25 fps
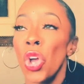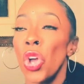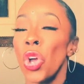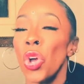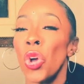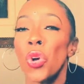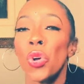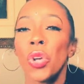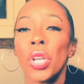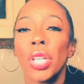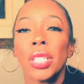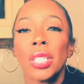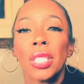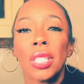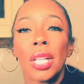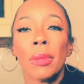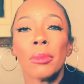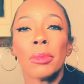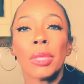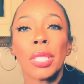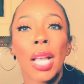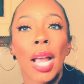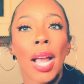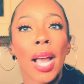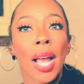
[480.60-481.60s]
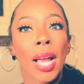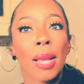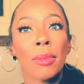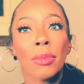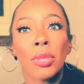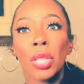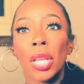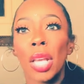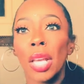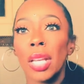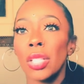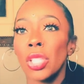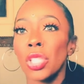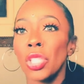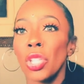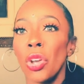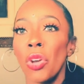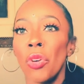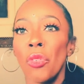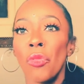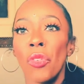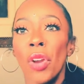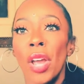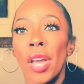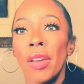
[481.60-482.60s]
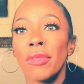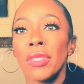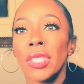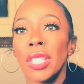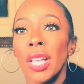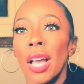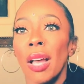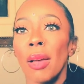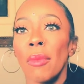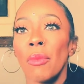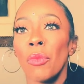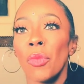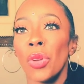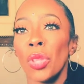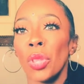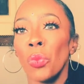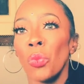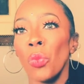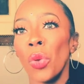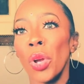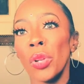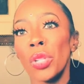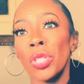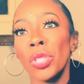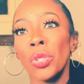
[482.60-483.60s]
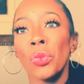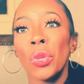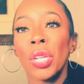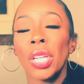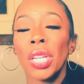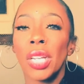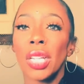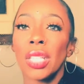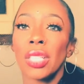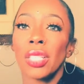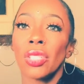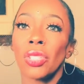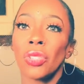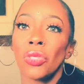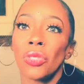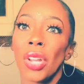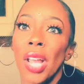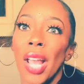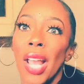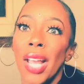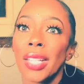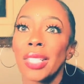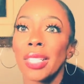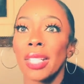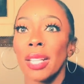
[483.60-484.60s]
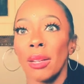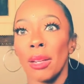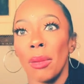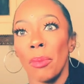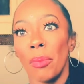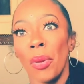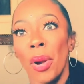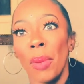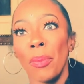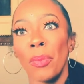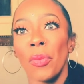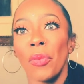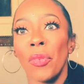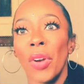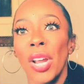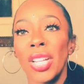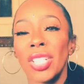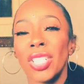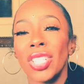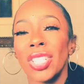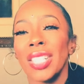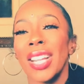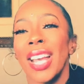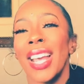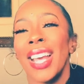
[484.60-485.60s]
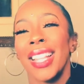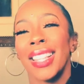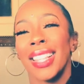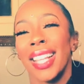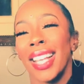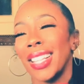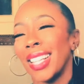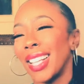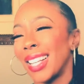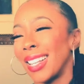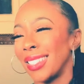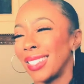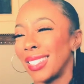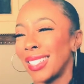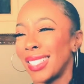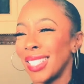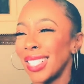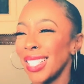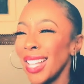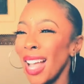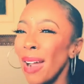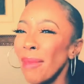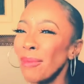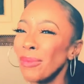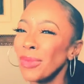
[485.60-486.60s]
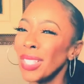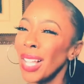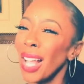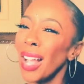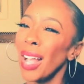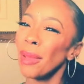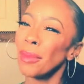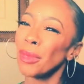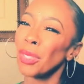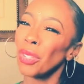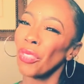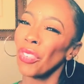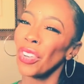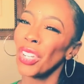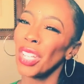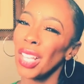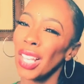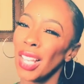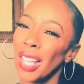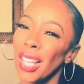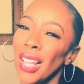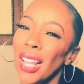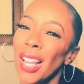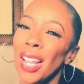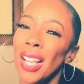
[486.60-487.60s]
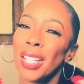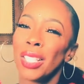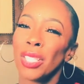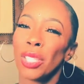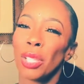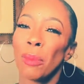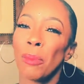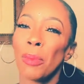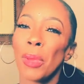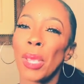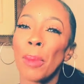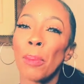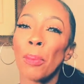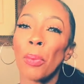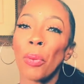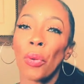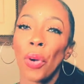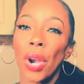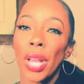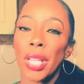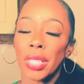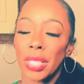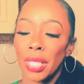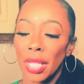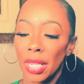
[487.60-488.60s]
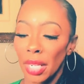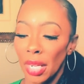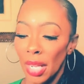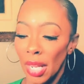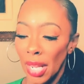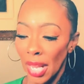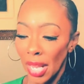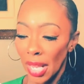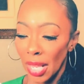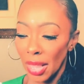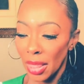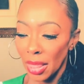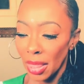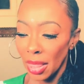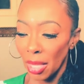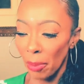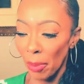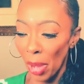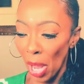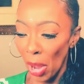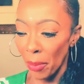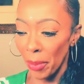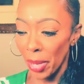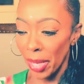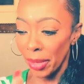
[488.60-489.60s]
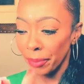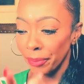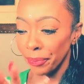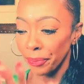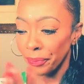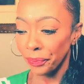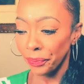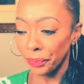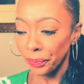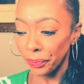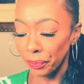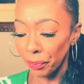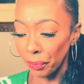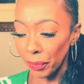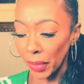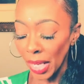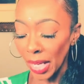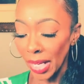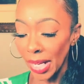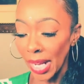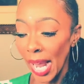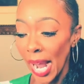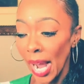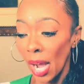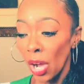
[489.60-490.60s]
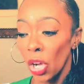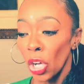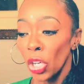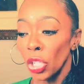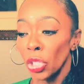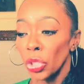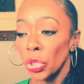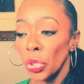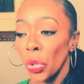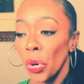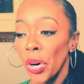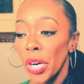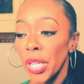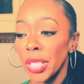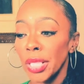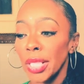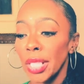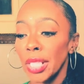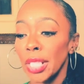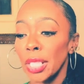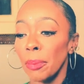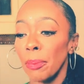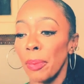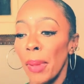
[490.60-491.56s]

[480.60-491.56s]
who can sometimes get so revved up with what do we need to do next and the preparation that they can sometimes forget to be present in the moment. Now, Taurus